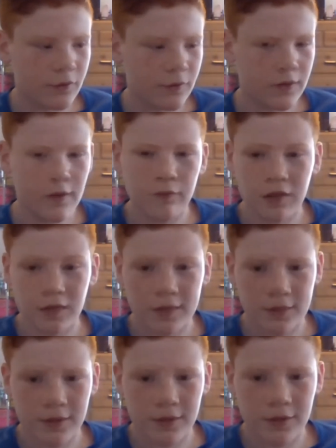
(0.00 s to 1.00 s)
kid with
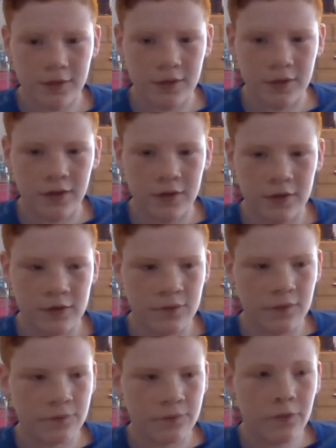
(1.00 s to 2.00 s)

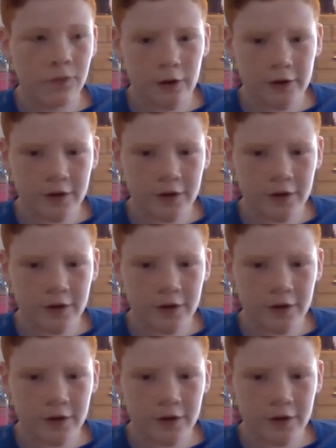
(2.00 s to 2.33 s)
a full heart